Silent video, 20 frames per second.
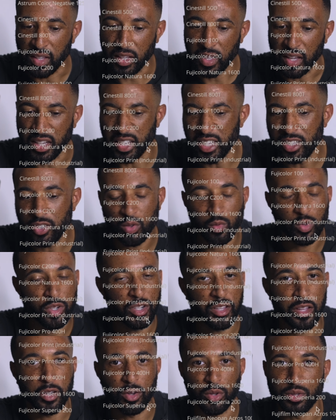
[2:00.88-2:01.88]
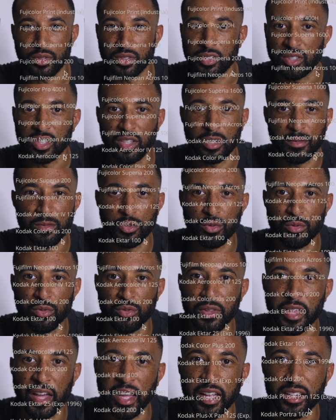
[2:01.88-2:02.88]
And each one of those give you
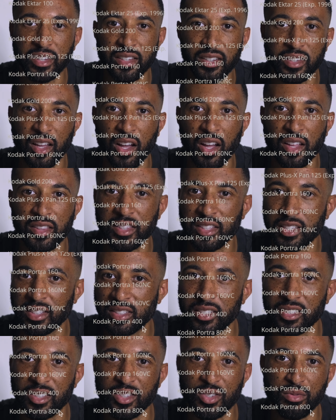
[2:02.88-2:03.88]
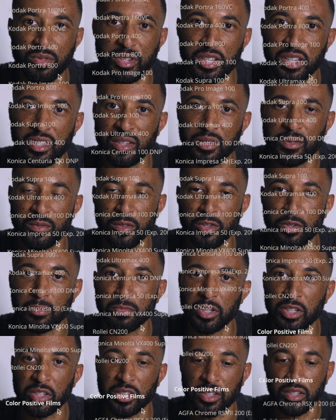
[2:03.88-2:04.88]
that authentic, unique film
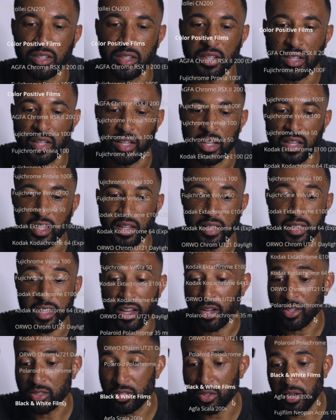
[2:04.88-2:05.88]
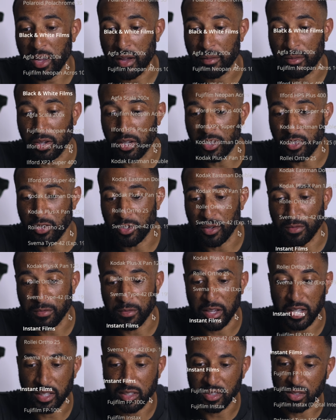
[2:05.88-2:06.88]
look. They also have other
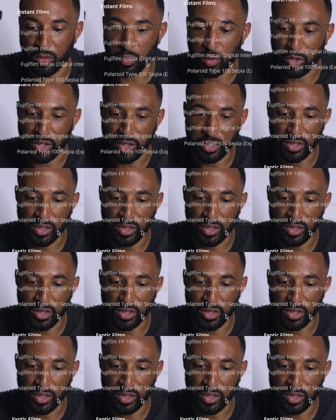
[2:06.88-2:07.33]
effects as well,